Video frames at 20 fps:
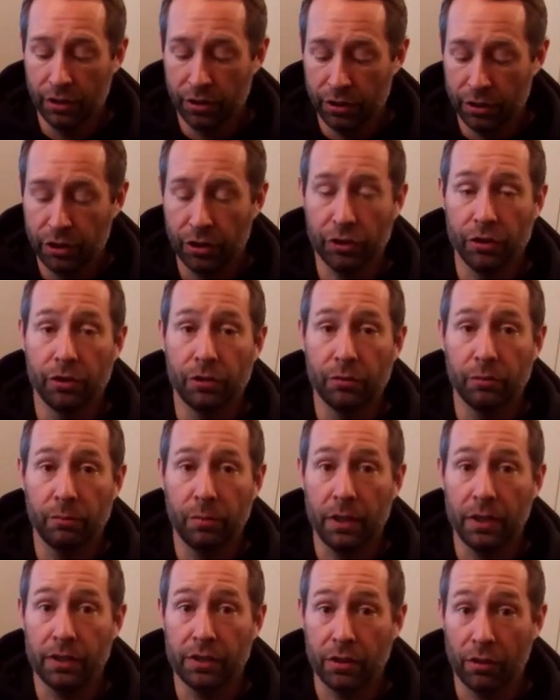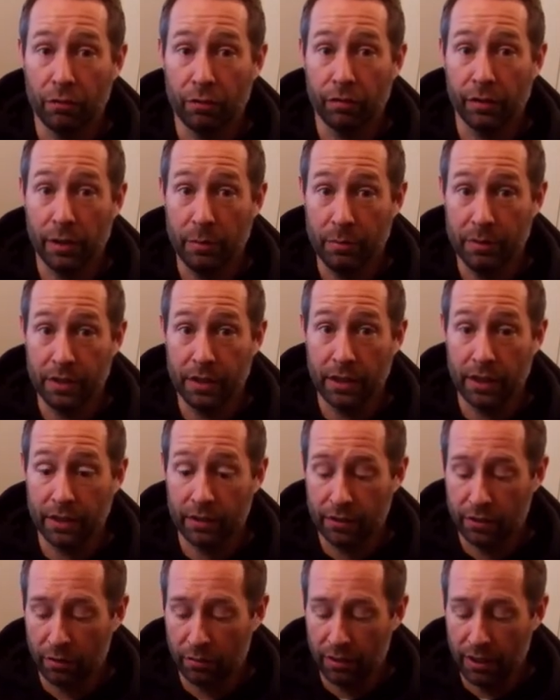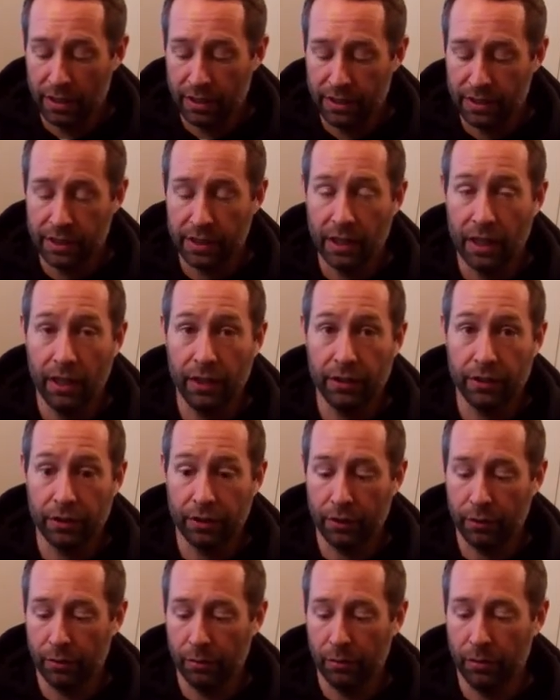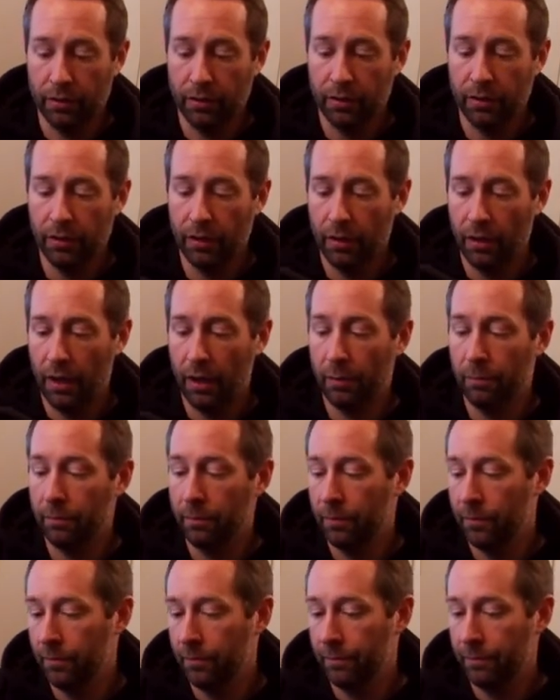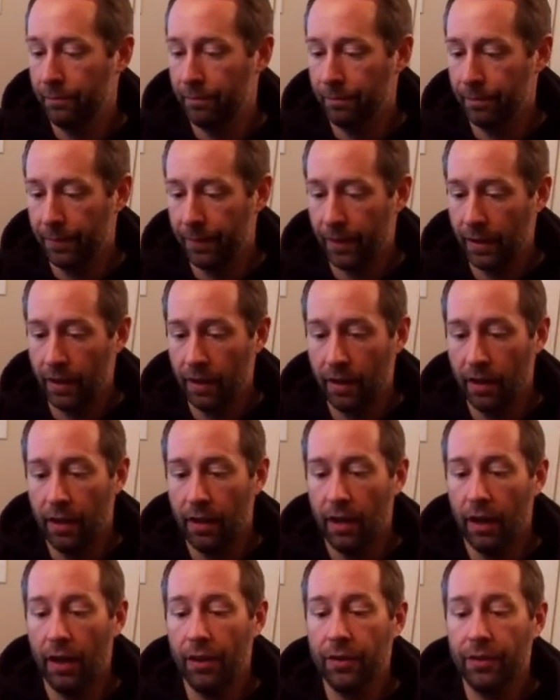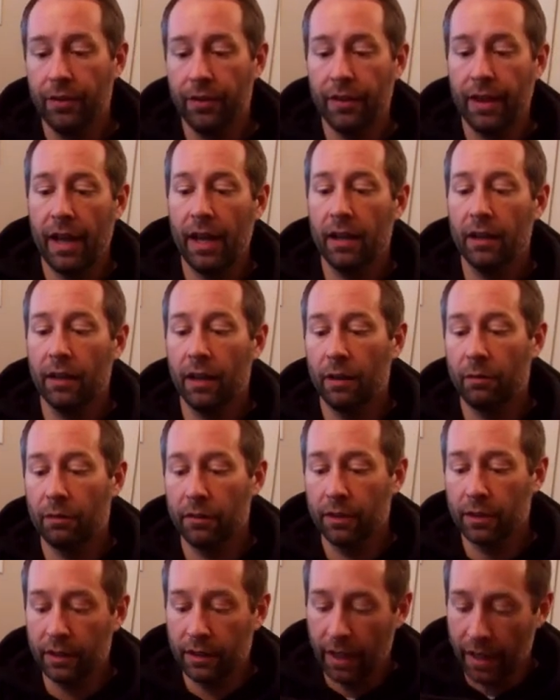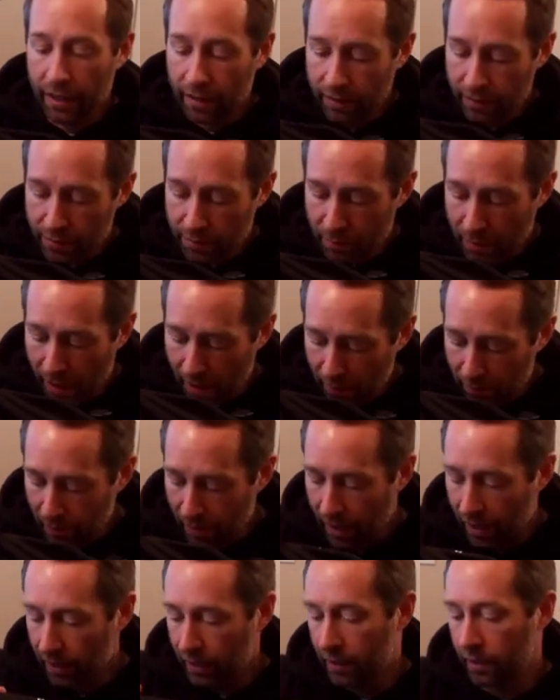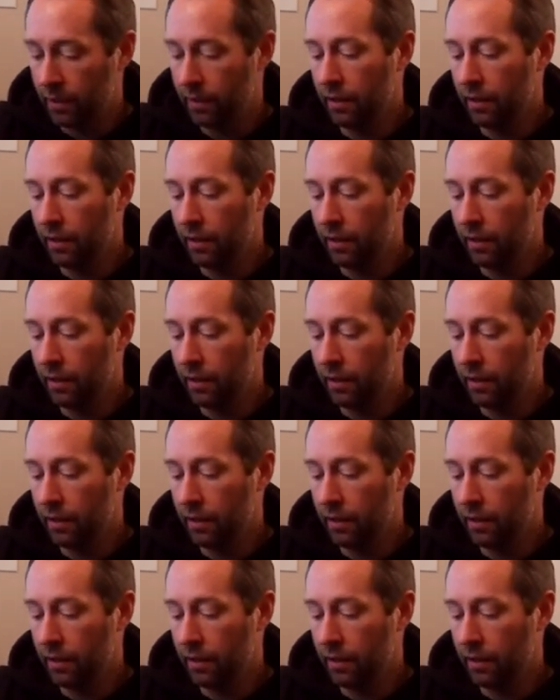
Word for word: shouldn't be so flimsy and so easy to undo. Um, other than that, I really like this backpack.